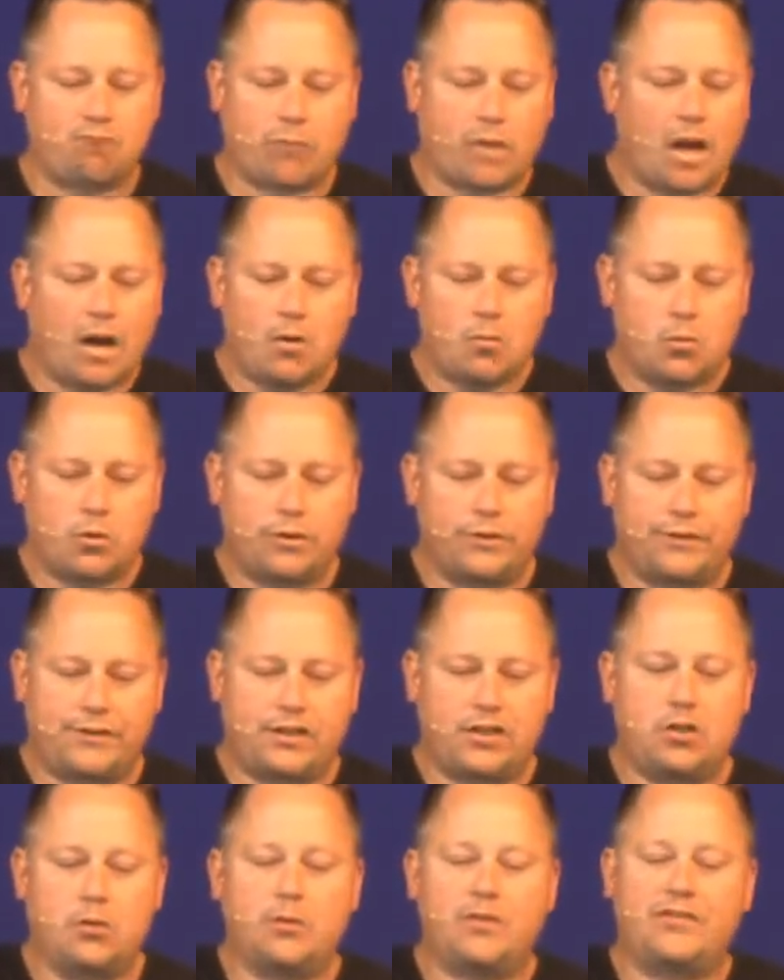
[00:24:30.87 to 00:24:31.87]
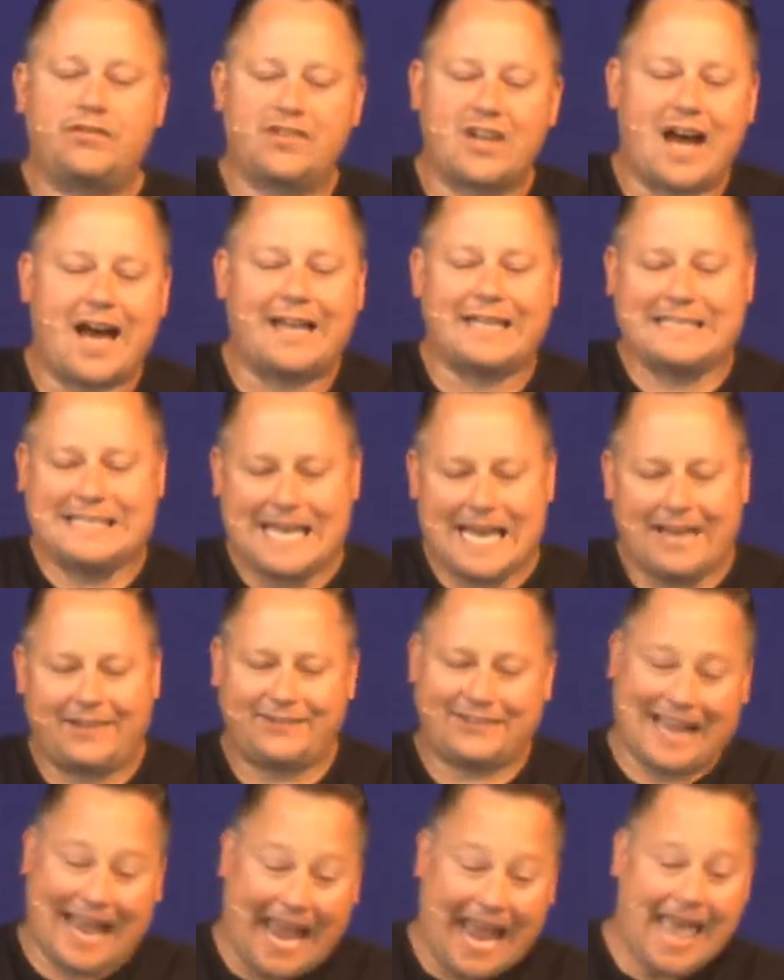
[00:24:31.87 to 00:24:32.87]
our word to you was not yes
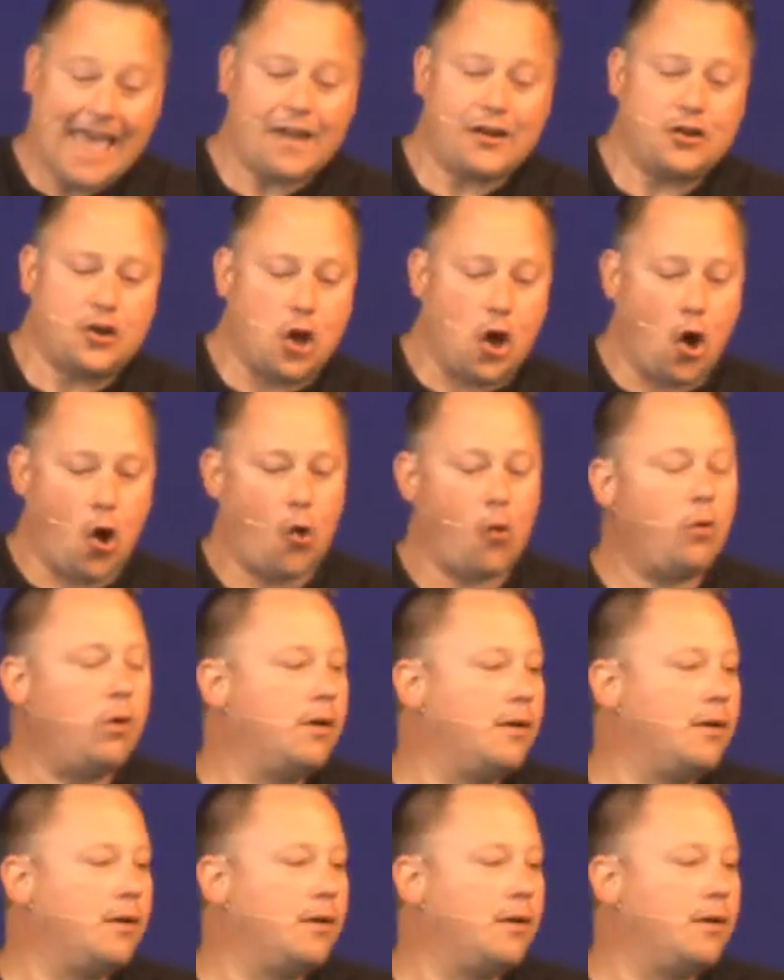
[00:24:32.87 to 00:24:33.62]
and no.